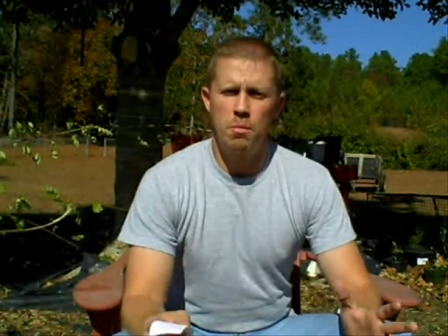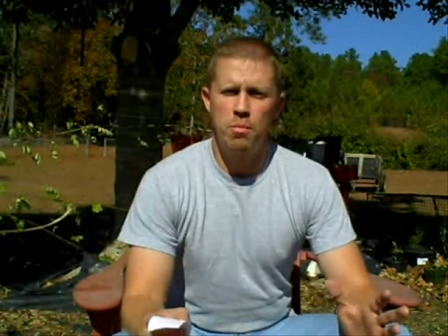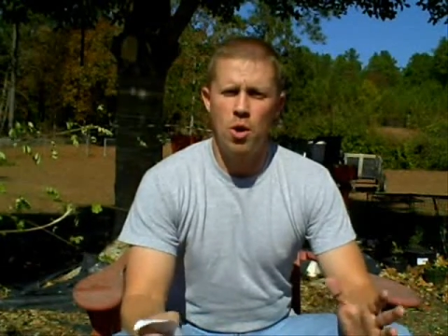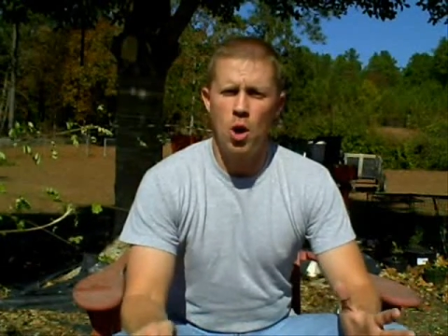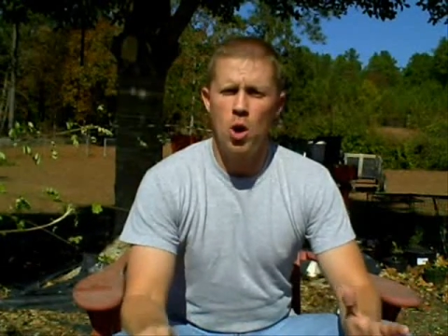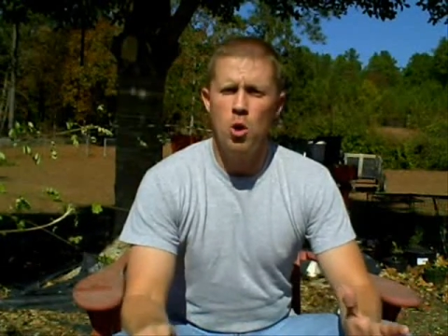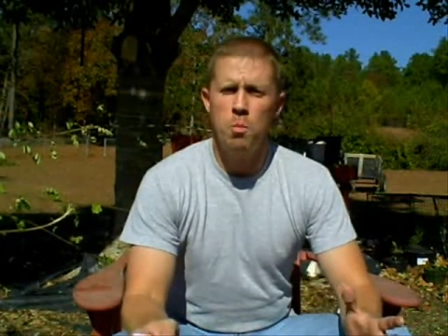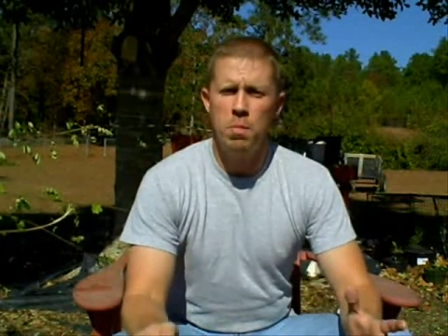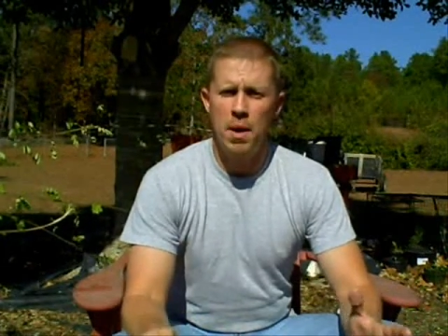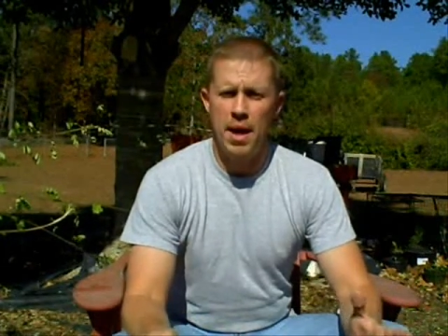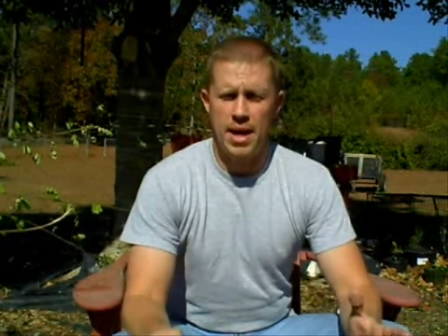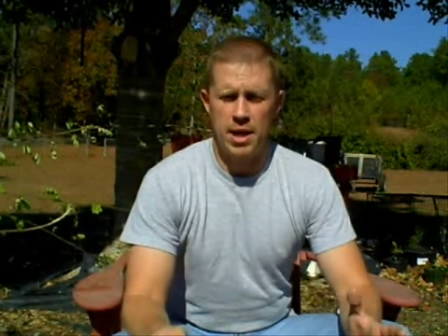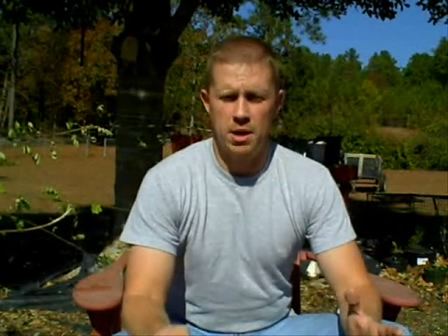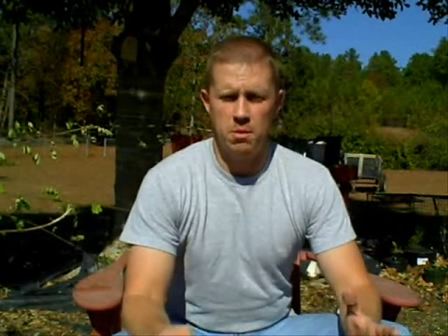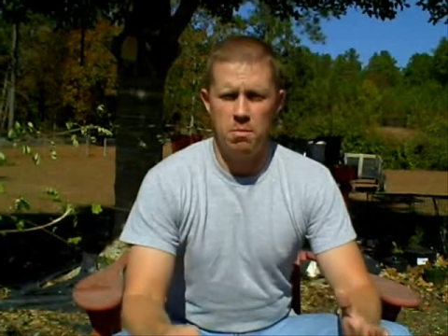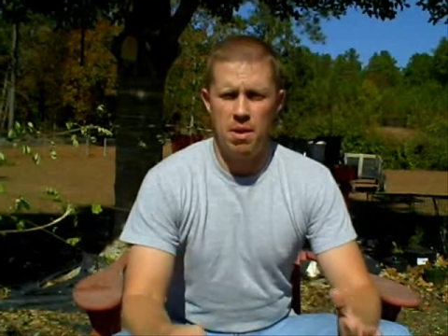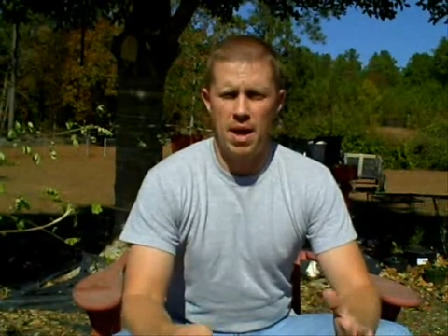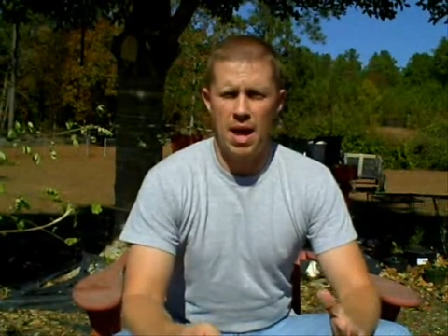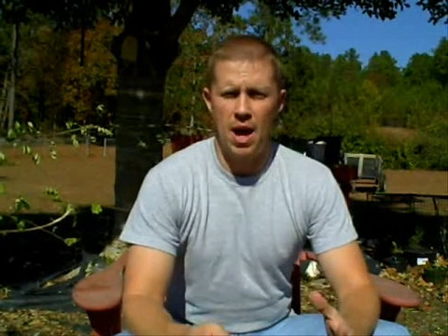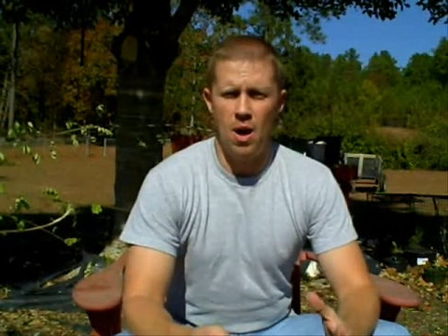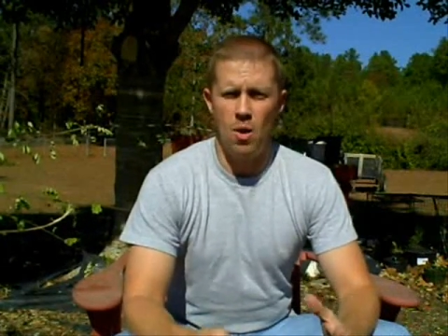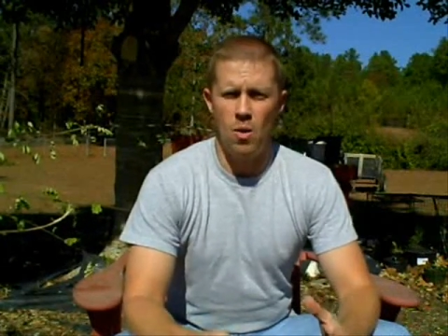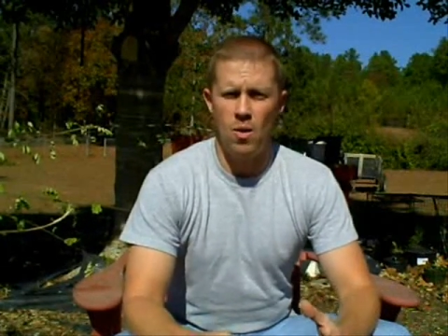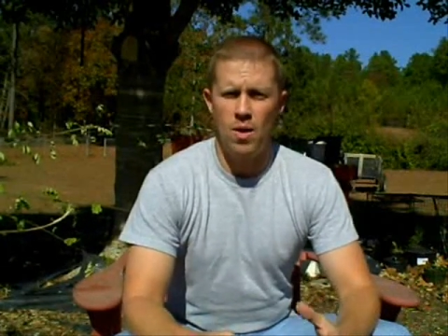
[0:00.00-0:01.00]
propane
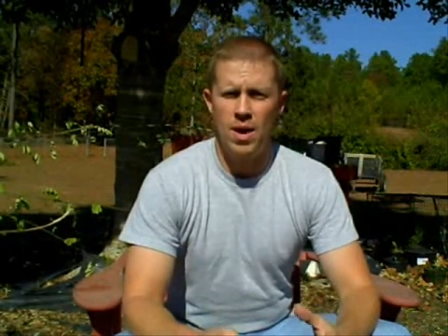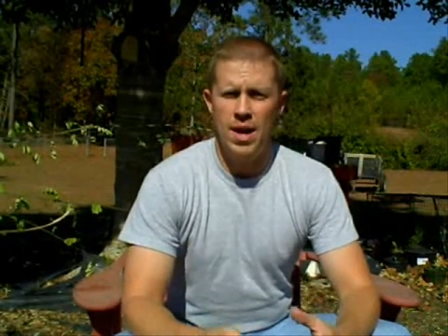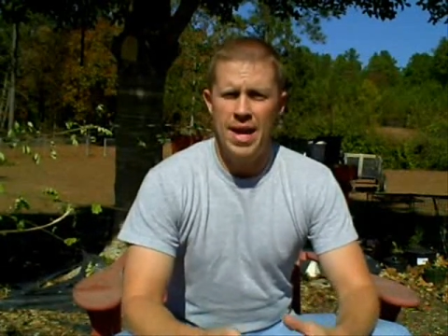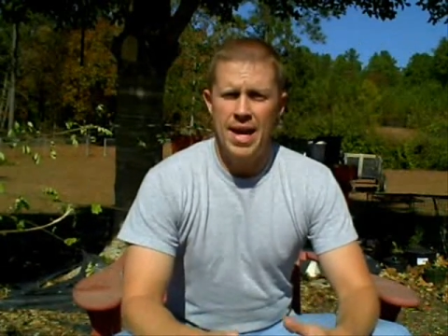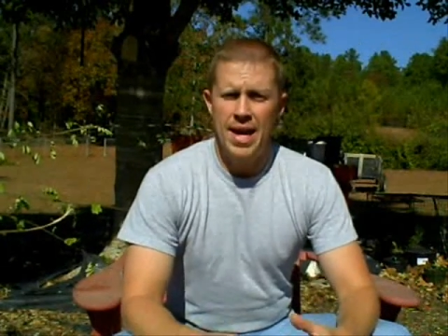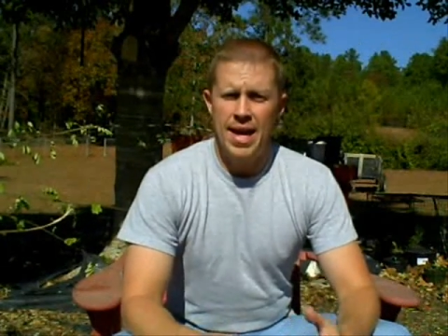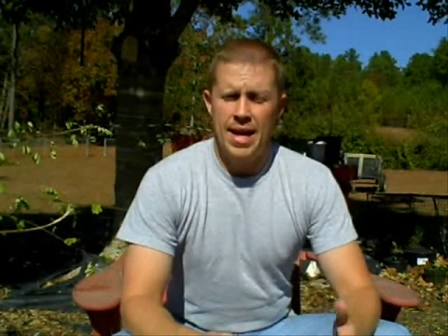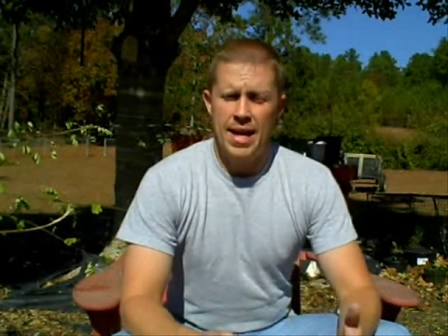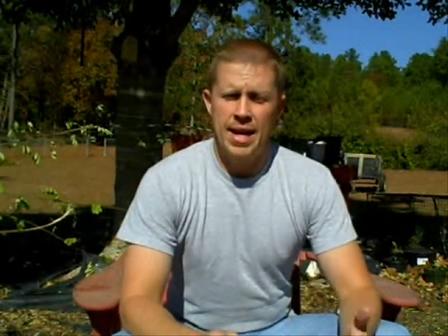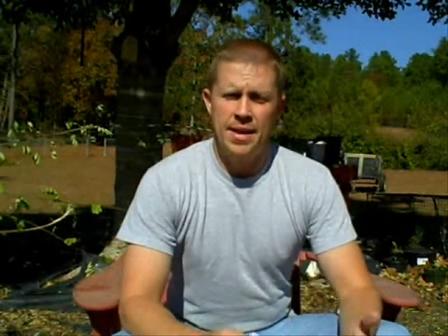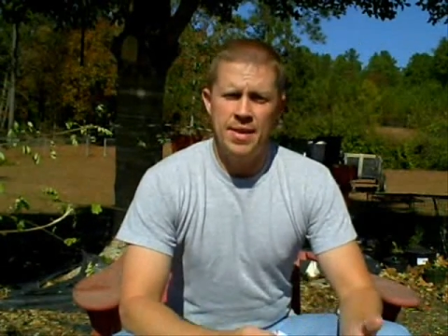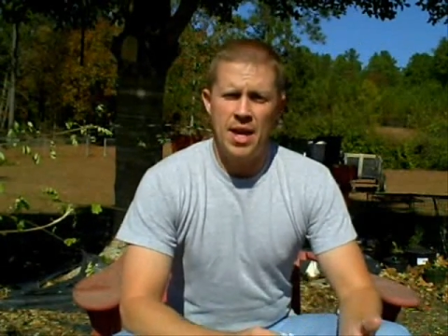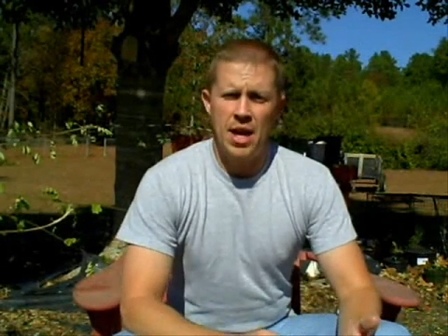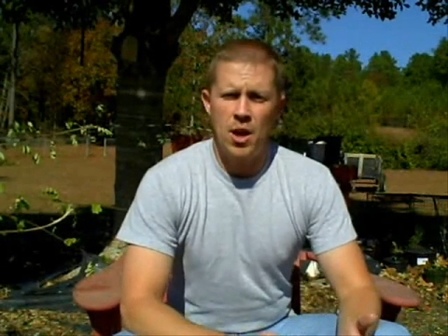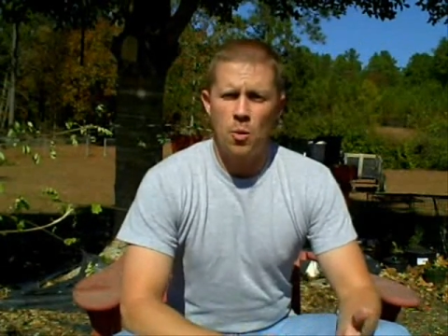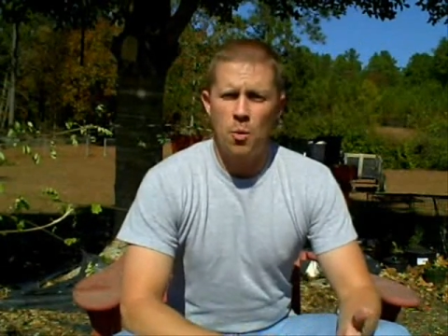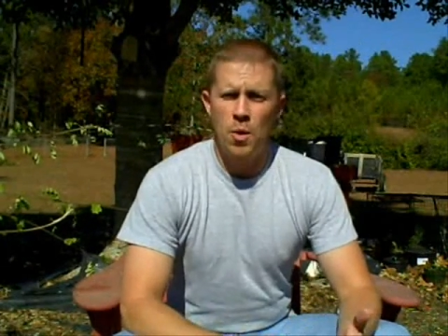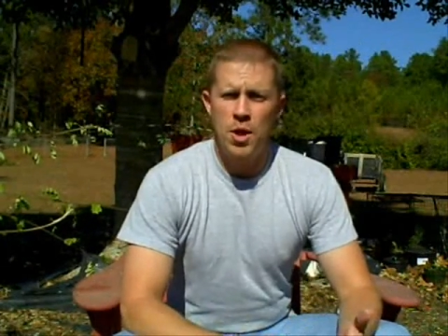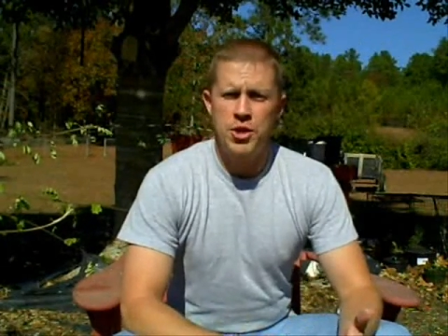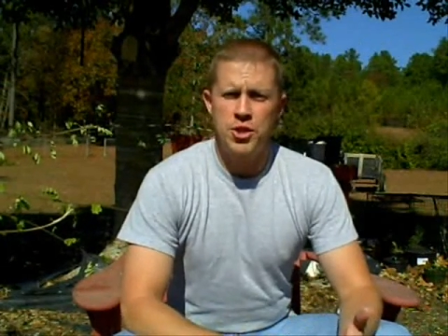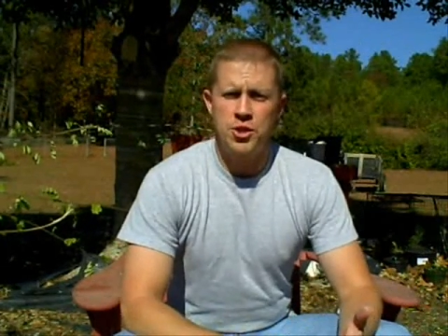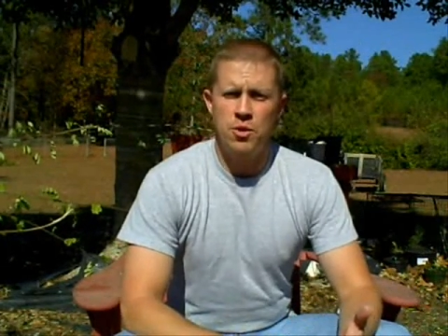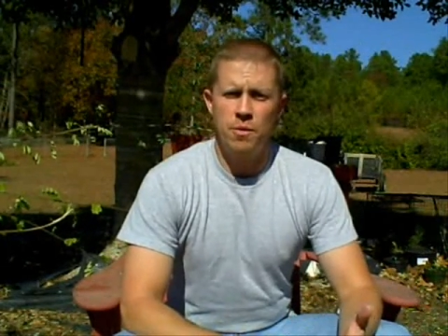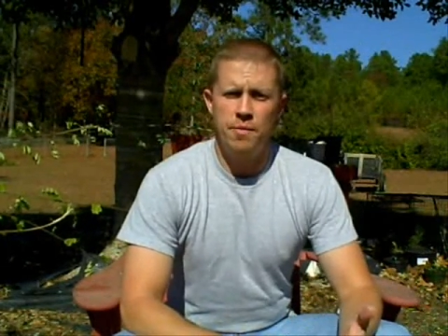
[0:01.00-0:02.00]
power. In that
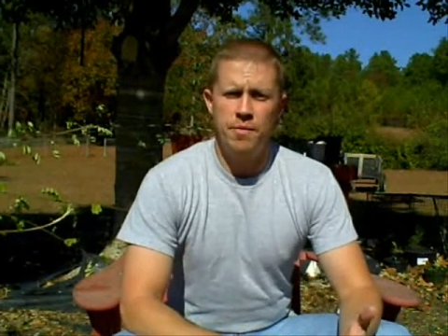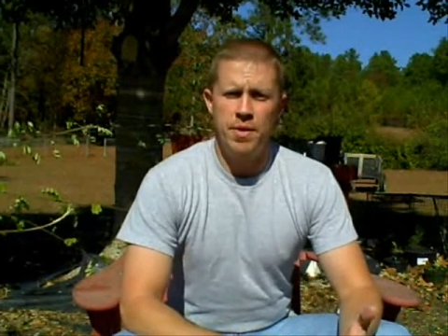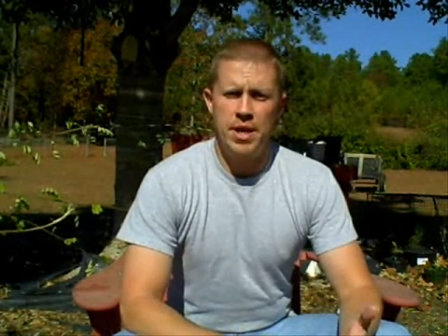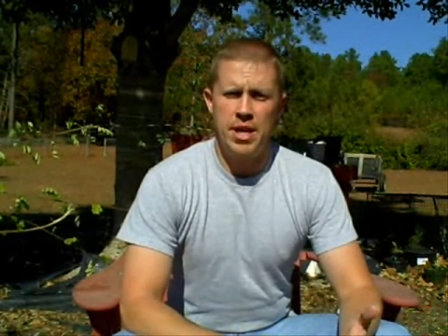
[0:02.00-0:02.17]
original